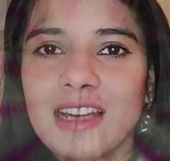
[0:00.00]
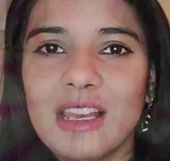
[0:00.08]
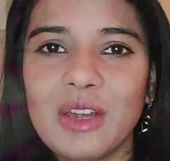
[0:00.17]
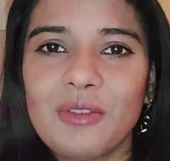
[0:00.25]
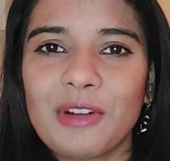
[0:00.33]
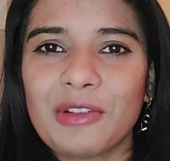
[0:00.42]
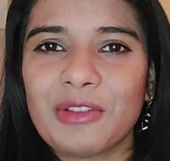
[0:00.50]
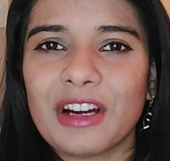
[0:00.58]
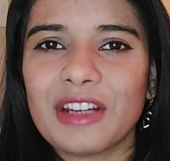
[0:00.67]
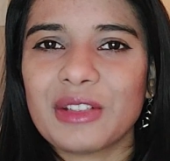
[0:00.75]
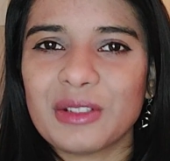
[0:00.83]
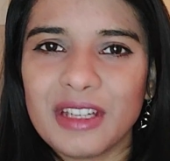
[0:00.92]
Hello
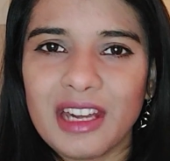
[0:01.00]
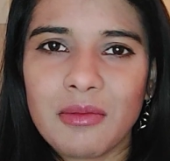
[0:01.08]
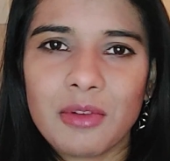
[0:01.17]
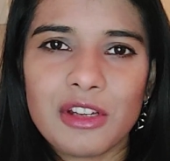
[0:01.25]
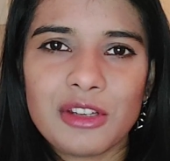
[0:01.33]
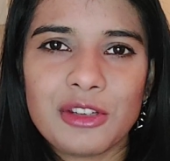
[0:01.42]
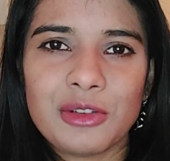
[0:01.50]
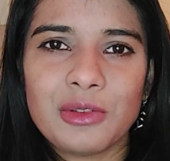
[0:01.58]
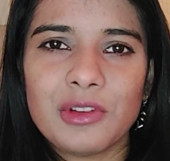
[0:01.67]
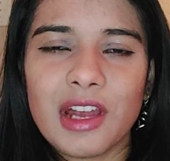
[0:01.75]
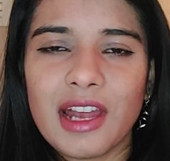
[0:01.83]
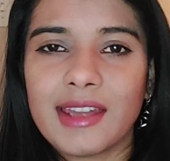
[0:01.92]
everyone, today I'm going to
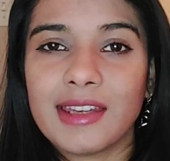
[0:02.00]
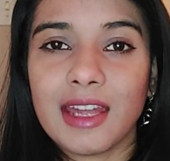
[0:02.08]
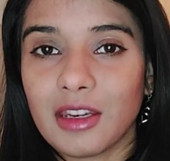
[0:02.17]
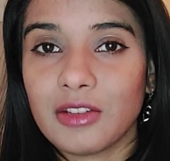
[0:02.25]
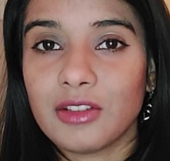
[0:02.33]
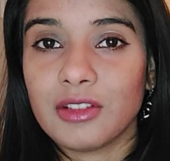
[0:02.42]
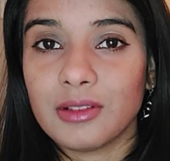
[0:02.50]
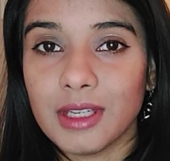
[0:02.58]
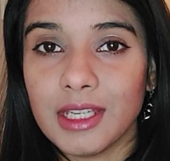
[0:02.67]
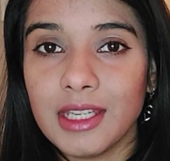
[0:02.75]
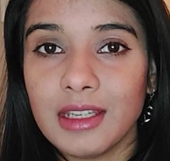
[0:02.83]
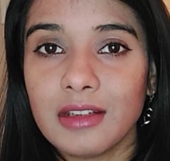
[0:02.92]
do an energy
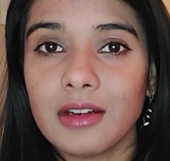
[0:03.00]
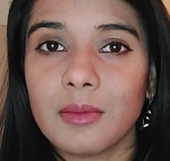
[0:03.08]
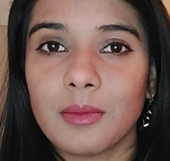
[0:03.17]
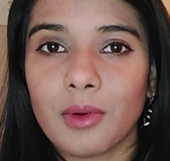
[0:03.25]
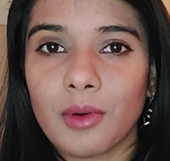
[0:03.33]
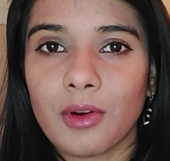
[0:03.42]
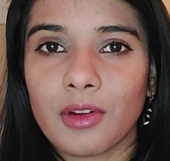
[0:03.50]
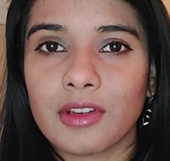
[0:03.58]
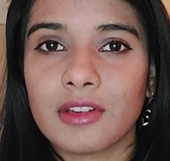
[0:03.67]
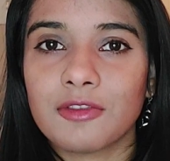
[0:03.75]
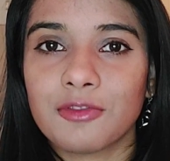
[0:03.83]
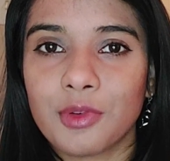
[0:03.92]
reading
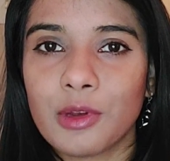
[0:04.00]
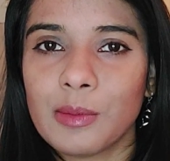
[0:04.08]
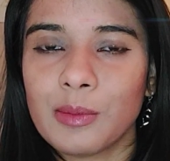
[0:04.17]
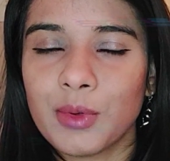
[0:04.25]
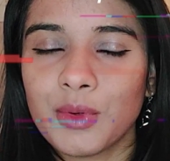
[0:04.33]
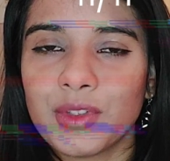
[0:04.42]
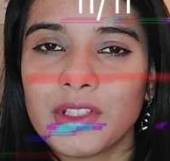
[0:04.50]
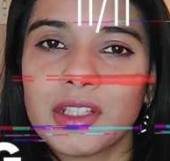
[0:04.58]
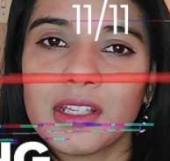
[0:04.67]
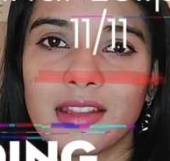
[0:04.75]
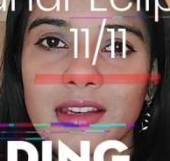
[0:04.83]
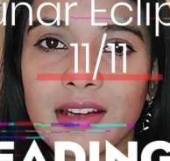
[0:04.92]
on full moon,
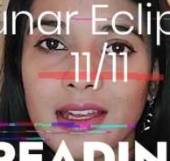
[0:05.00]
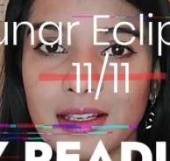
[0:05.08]
the